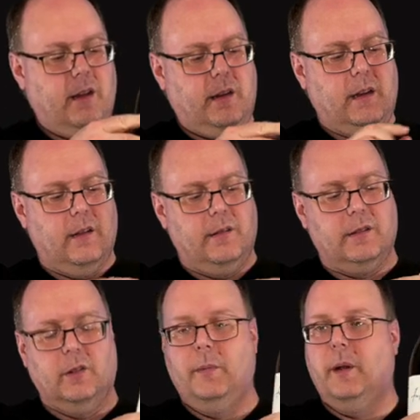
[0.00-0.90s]
You know, there's
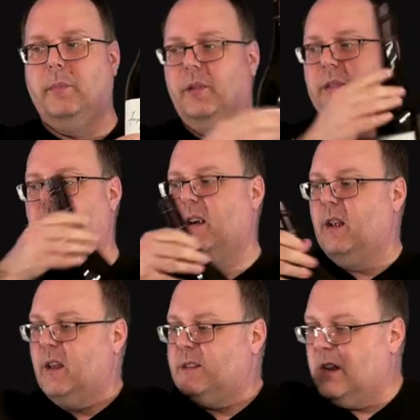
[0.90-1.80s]
a little bit of blue there.
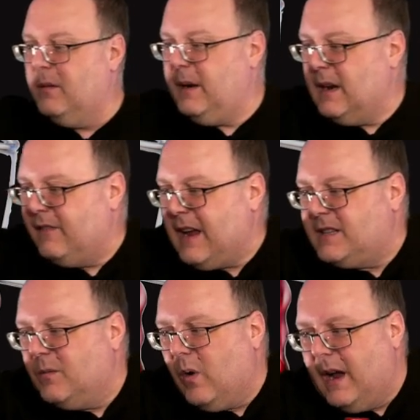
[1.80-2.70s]
So I mean, I've got
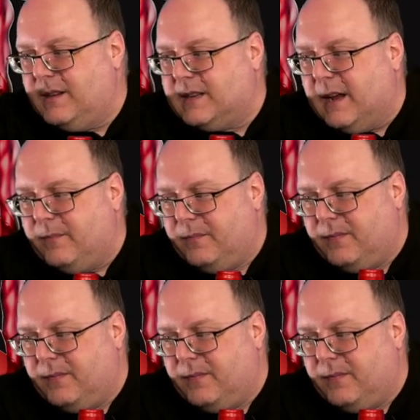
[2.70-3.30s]
some wines that